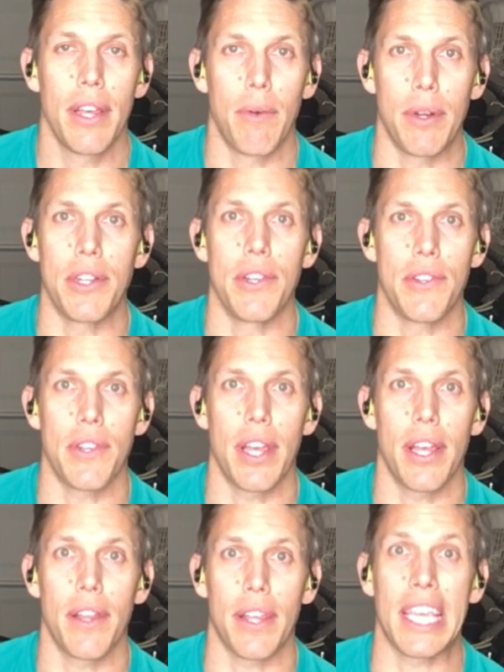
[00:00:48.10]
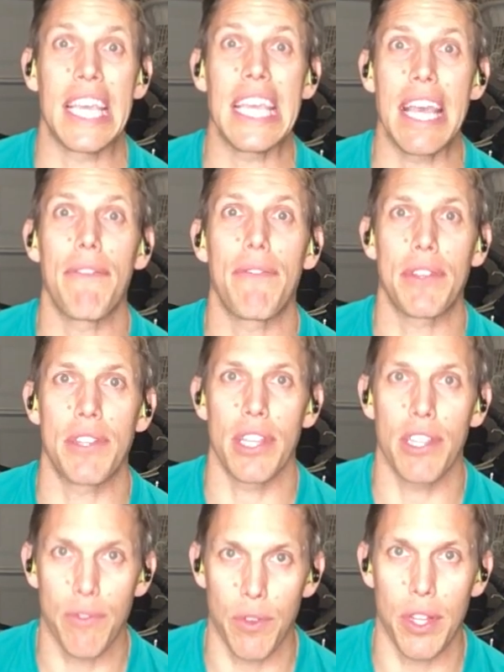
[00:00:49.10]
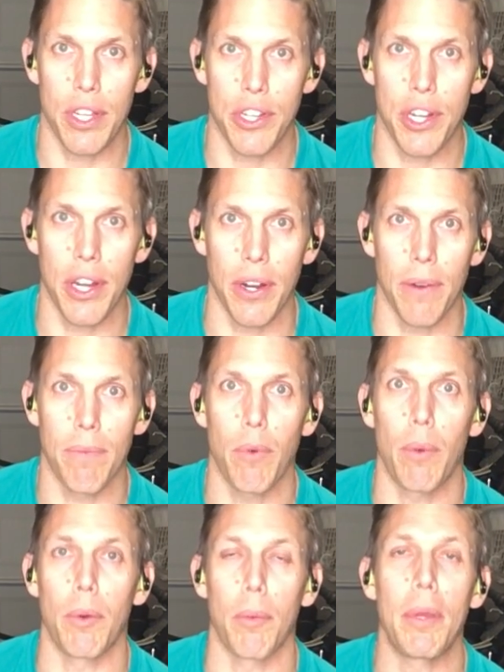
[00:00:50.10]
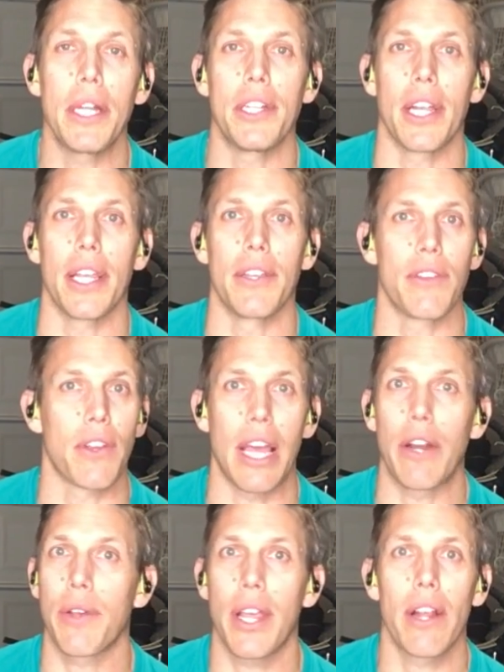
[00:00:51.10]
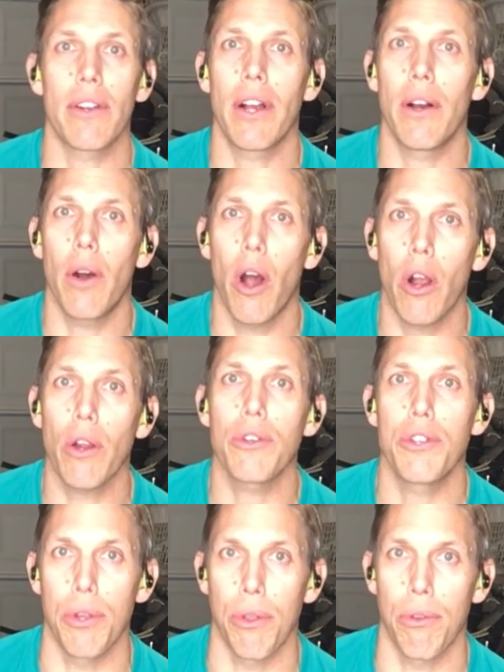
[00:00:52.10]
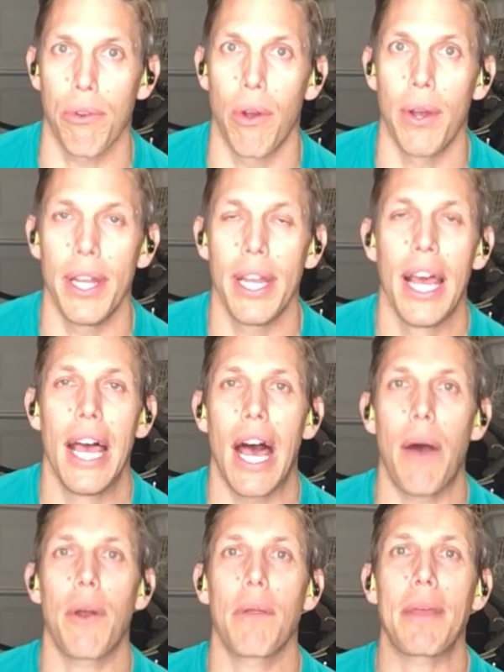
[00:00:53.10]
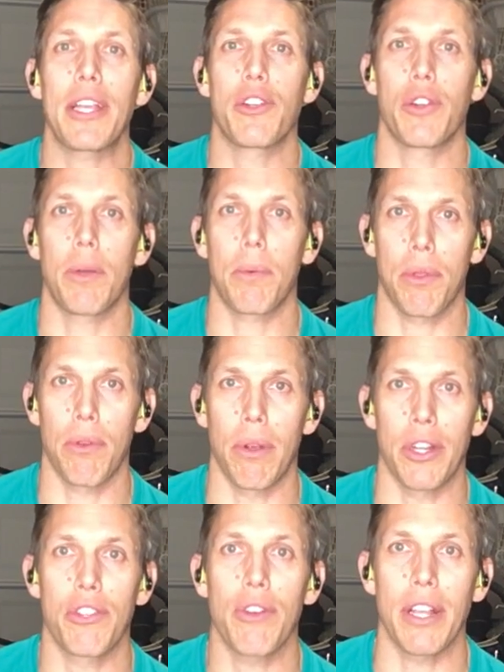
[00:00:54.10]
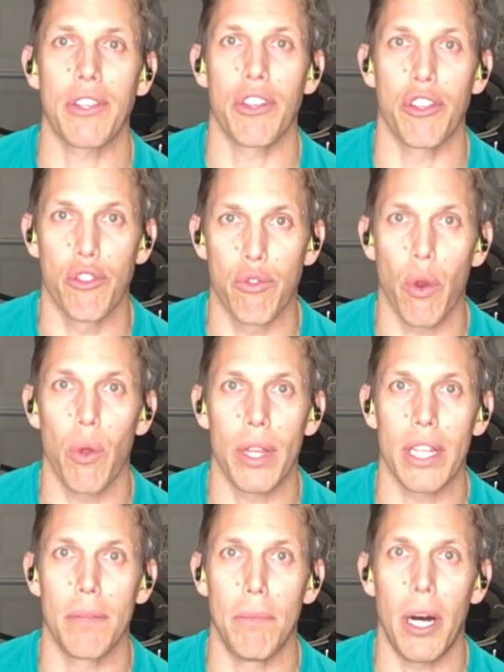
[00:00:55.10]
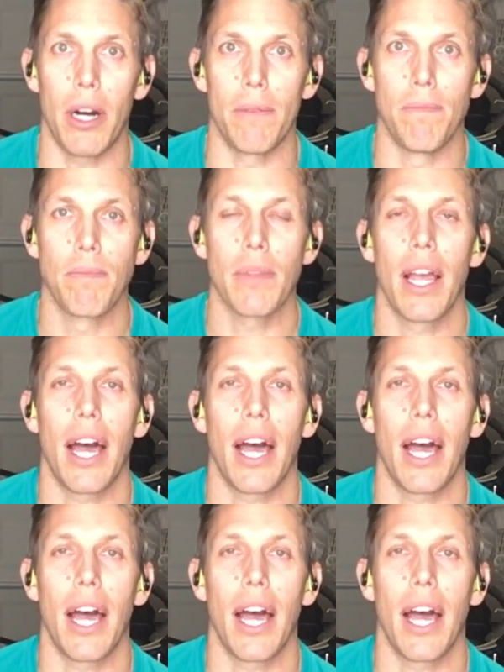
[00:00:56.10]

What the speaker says: which is the key emphasis for this year when we're pitching is, look, I don't care how hard you throw it, I want to make sure that we're throwing strikes, controlling the ball.